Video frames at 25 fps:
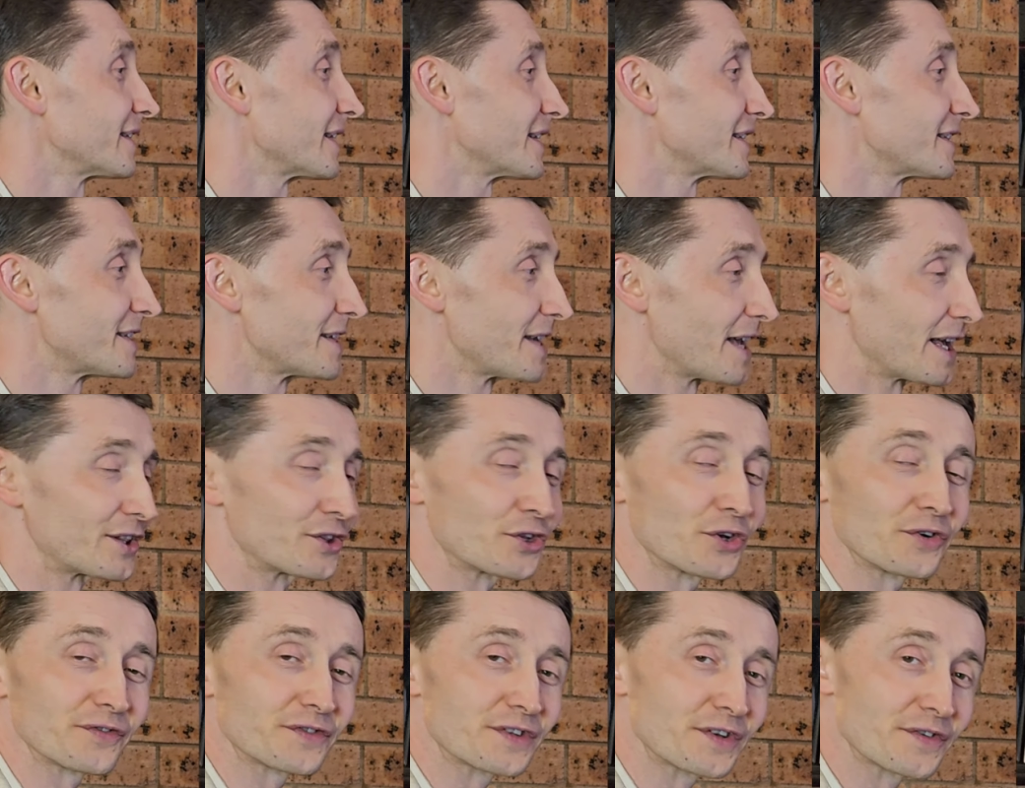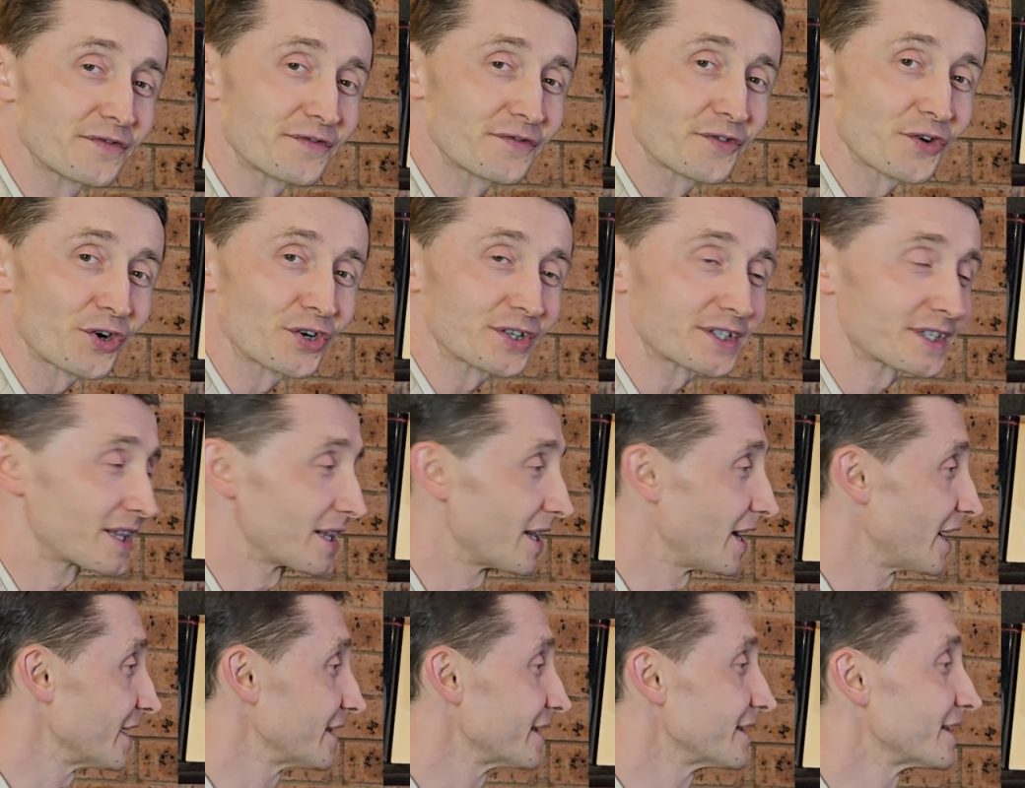At the end of the first
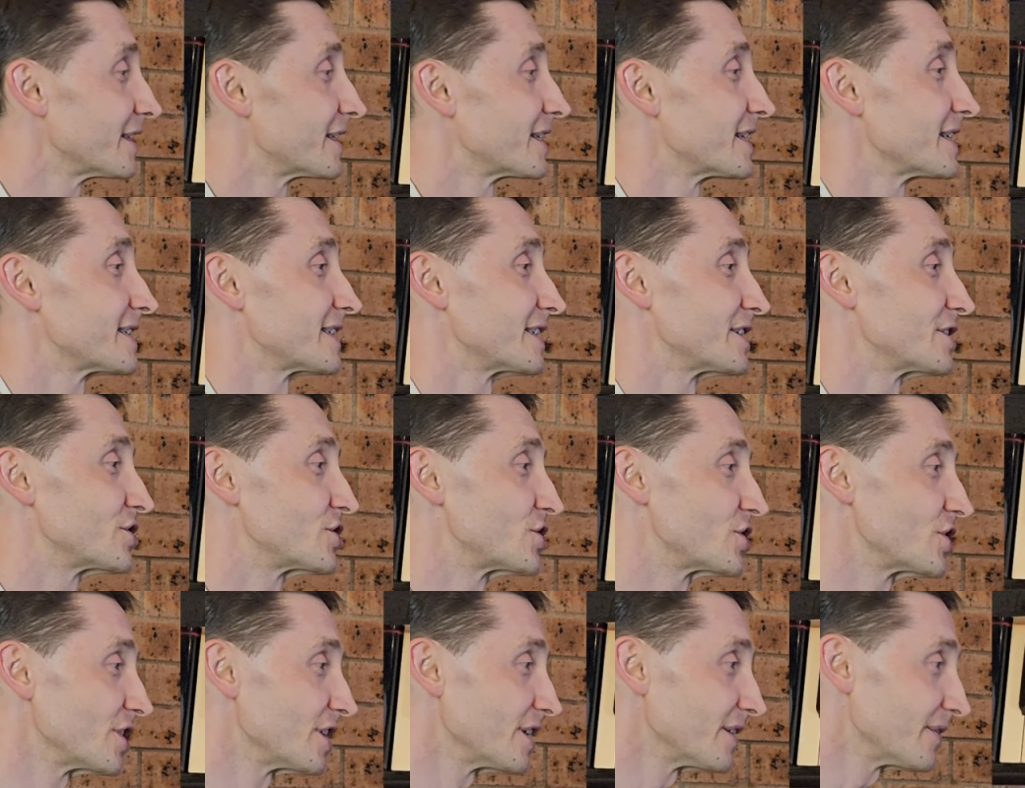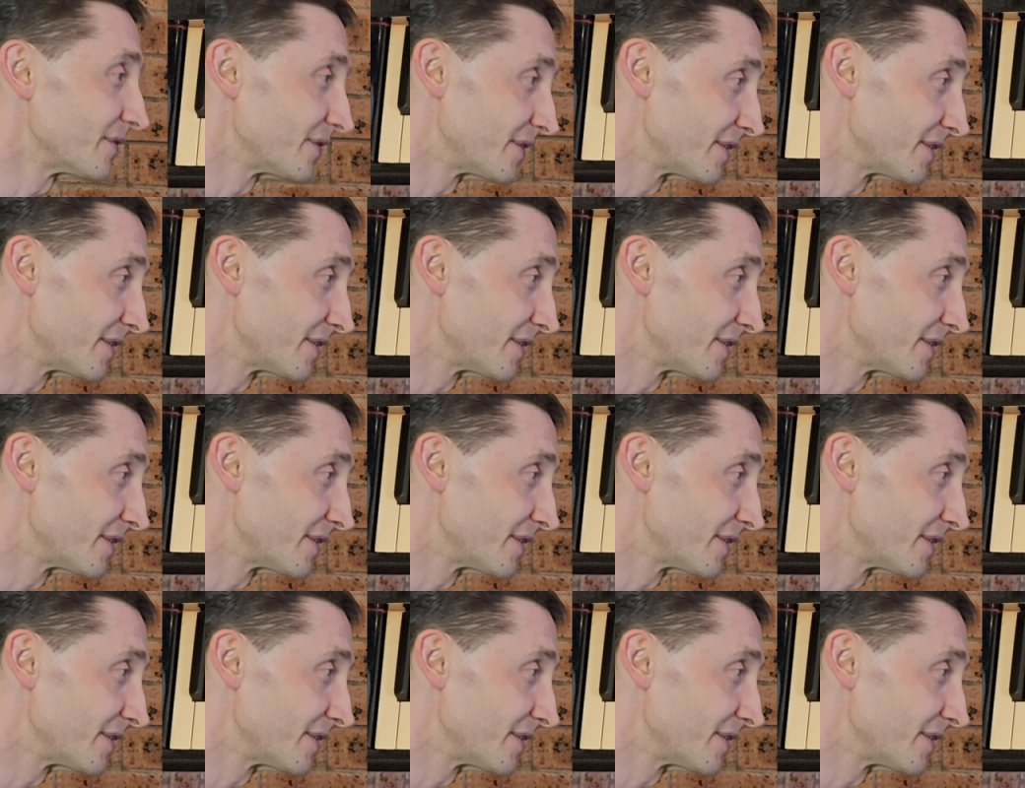line there is a G,